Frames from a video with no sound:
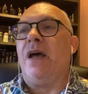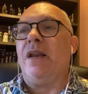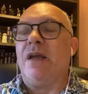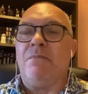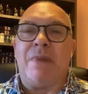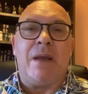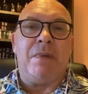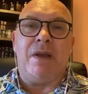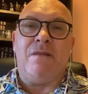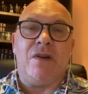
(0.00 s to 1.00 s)
And they
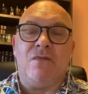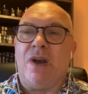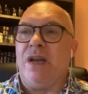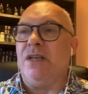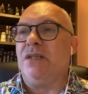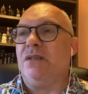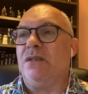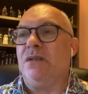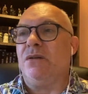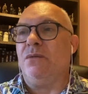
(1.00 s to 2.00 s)
maybe even arrange
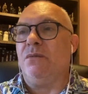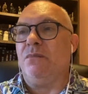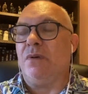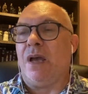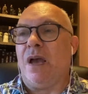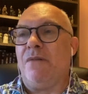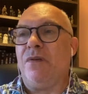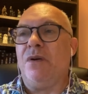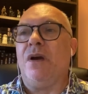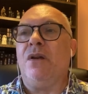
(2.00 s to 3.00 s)
to
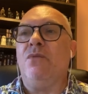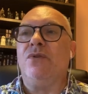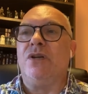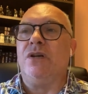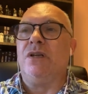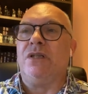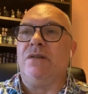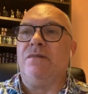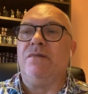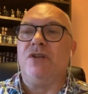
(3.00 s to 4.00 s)
have an
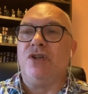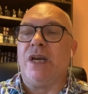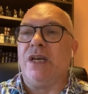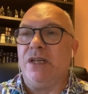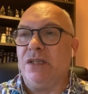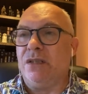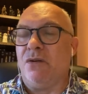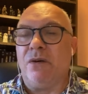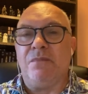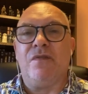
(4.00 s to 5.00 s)
alternative check-in
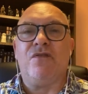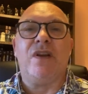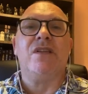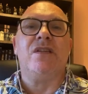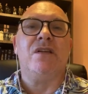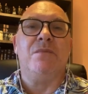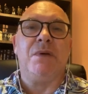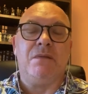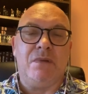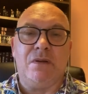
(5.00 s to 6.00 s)
time. For instance, you
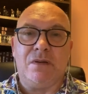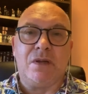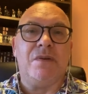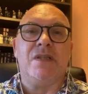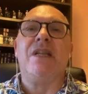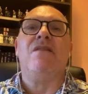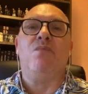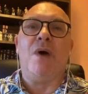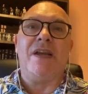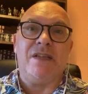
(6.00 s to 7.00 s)
could be, so instead
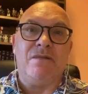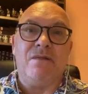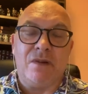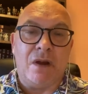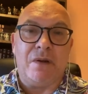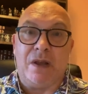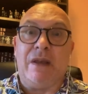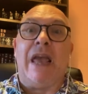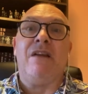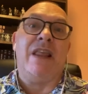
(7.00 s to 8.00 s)
of waiting, you know,
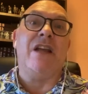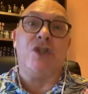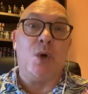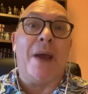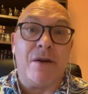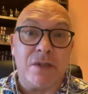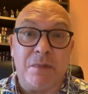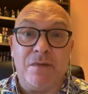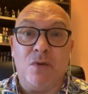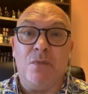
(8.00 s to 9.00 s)
getting there 2
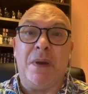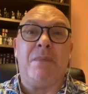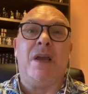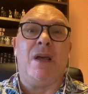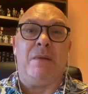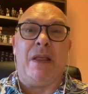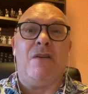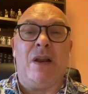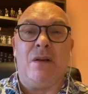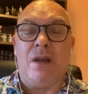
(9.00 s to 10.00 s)
hours before, maybe get
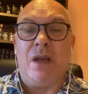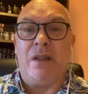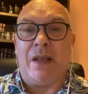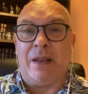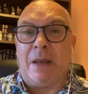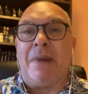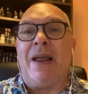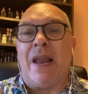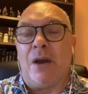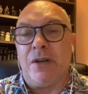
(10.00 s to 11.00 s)
there a little, that they
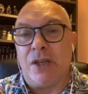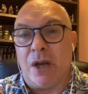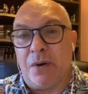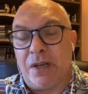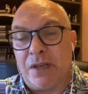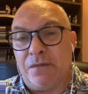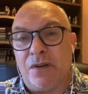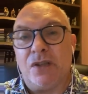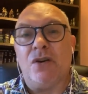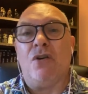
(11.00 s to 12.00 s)
may allow you to go at a
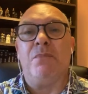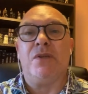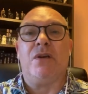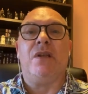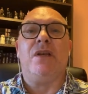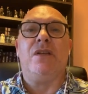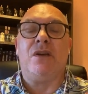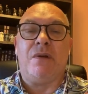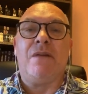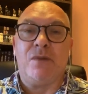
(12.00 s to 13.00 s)
different time so that
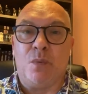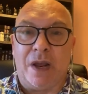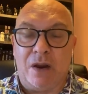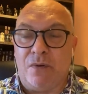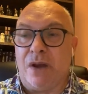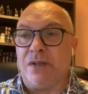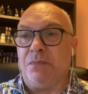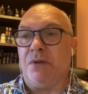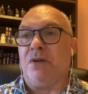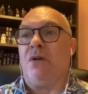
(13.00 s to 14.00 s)
you don't have to wait
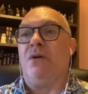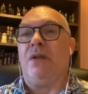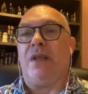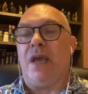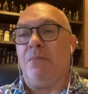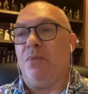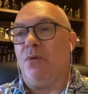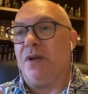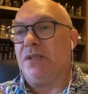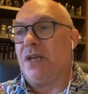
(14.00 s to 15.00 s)
around so much long at the
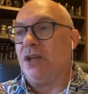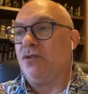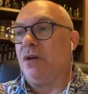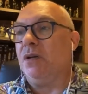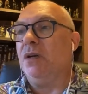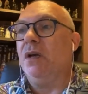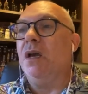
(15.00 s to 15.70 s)
airport, etc.